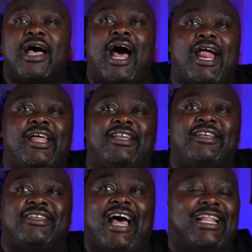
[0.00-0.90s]

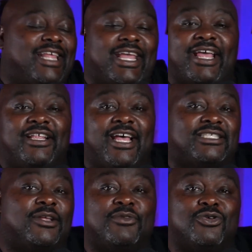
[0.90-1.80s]
I think
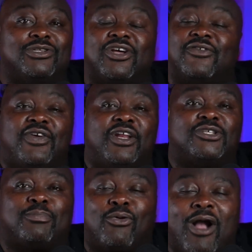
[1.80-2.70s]
SMU is going to
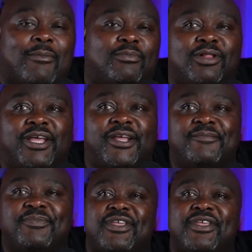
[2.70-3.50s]
finish probably